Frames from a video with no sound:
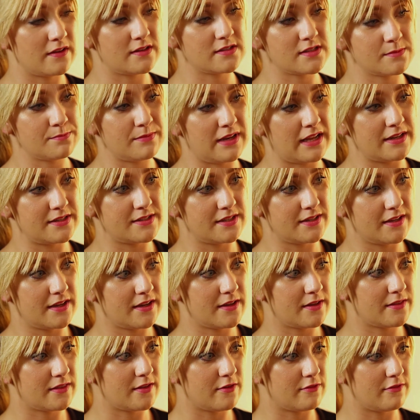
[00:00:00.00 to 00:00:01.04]
then it's just blending
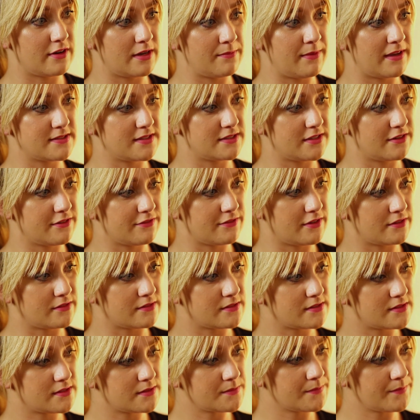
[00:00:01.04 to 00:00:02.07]
it that really makes a
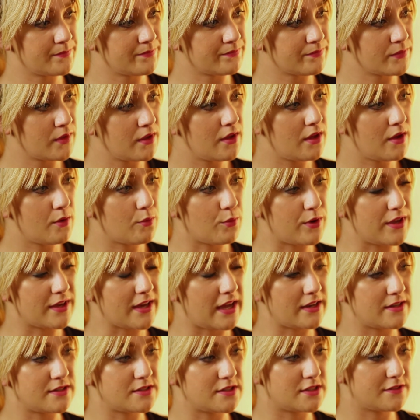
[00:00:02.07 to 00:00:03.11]
difference. What you
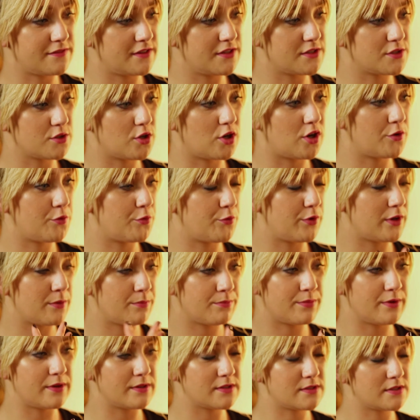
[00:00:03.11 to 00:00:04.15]
can do to finish it off, we
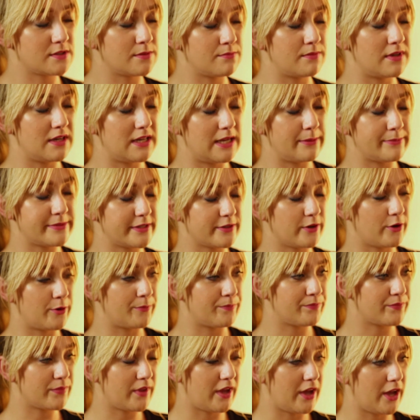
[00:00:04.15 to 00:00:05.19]
can put some lipstick
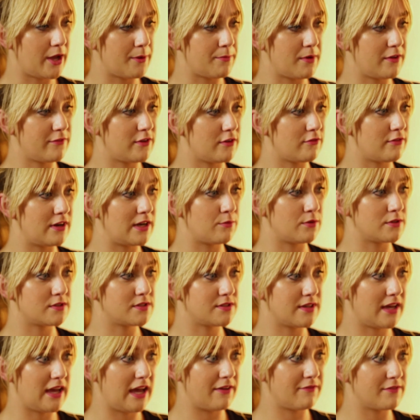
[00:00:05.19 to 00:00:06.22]
on if you really want
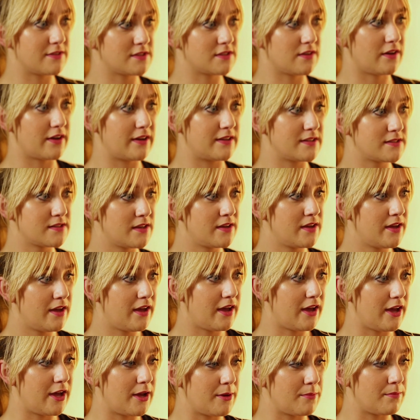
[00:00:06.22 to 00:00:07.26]
to emphasise
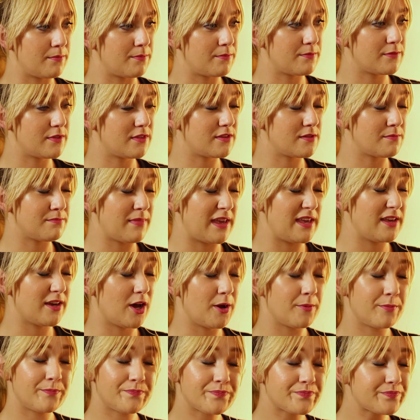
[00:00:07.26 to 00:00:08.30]
some
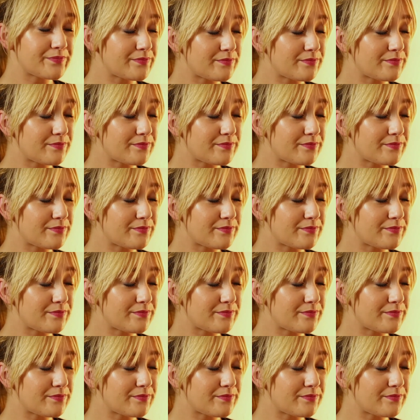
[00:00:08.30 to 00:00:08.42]
makeup.